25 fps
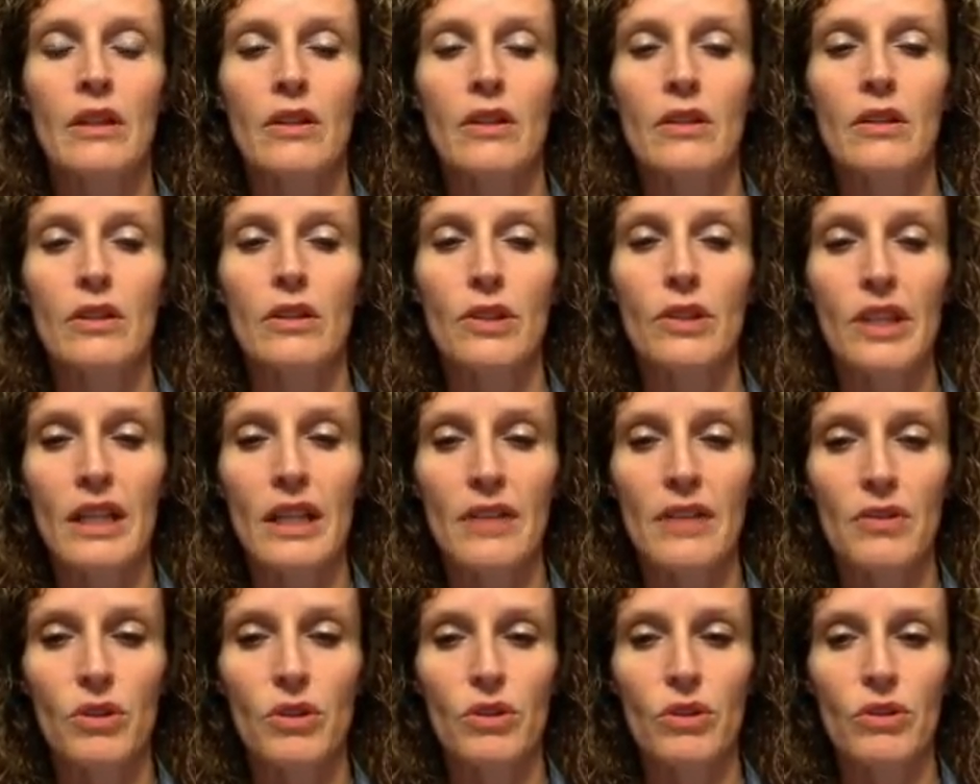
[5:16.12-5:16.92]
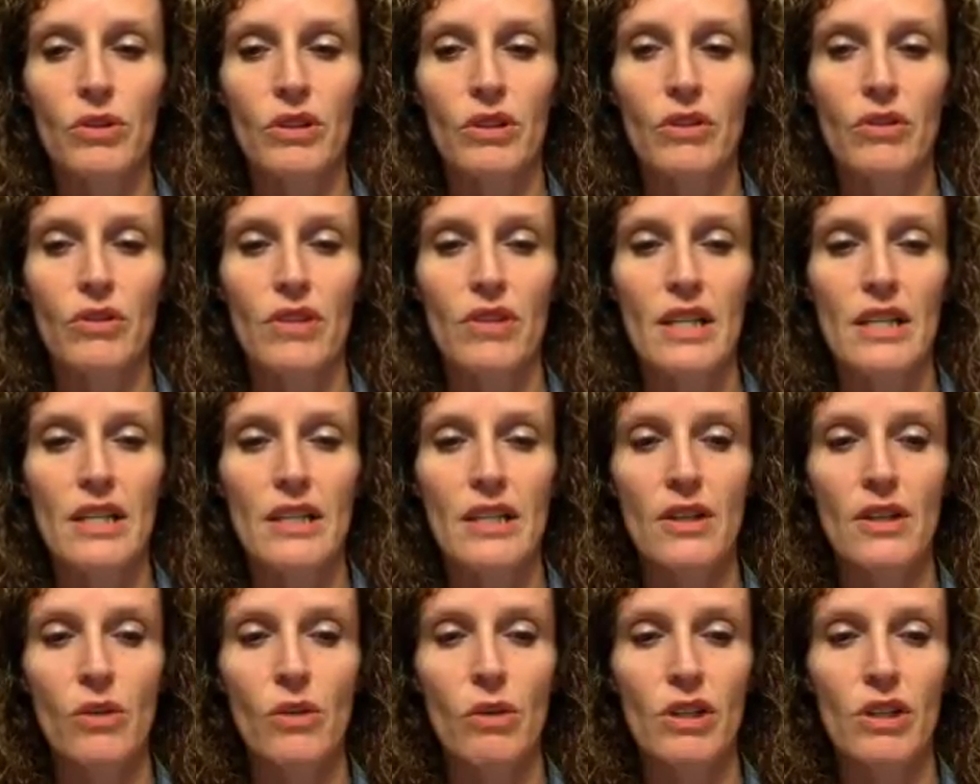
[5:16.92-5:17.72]
Looking at the critical
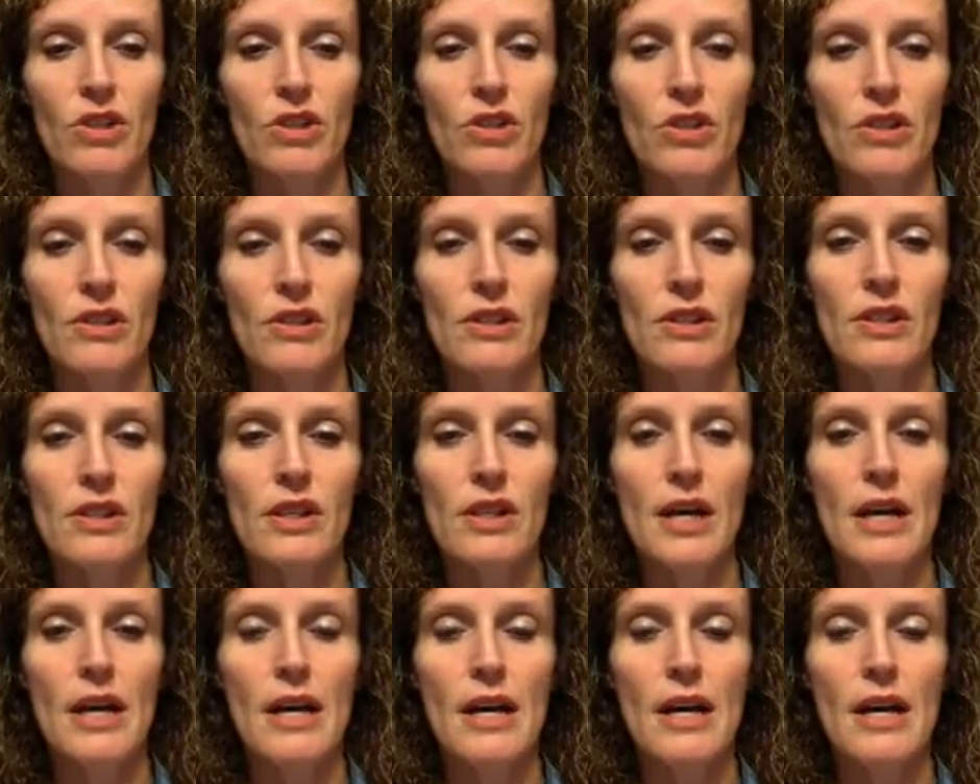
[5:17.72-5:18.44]
thinking questions,